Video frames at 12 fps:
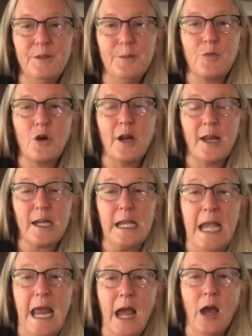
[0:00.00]
the product
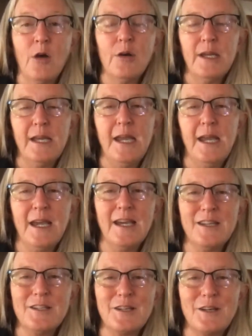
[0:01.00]
now,
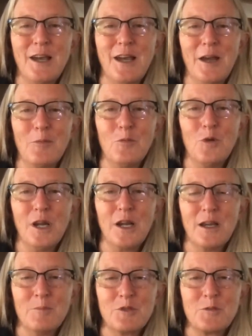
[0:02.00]
and when
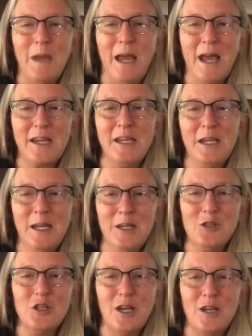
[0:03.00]
it comes back
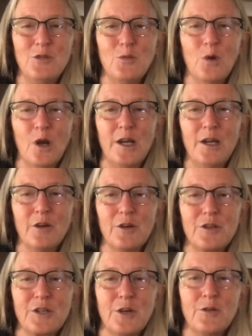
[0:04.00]
in January
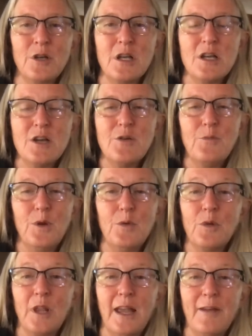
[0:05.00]
or so,
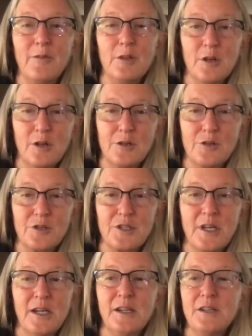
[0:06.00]
we will have a larger
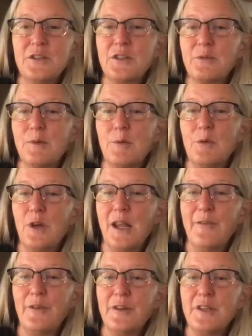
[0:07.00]
size, so we
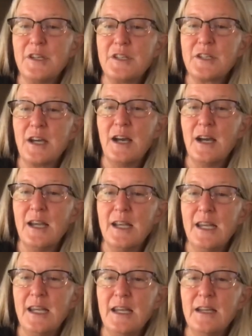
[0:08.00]
won't have all these
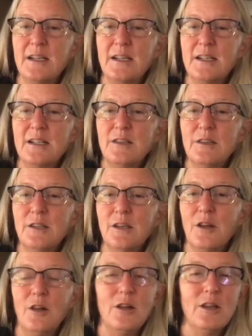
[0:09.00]
tiny
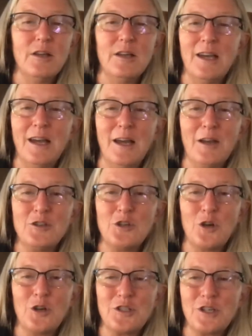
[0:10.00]
little
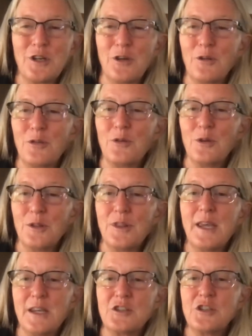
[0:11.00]
jars to go through. And
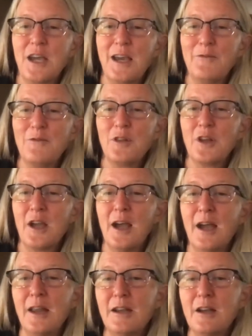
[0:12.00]
thanks, Chad, for the
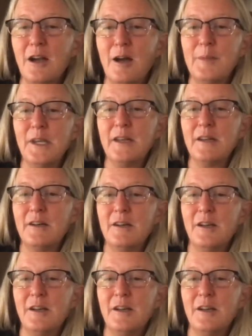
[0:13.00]
kind comment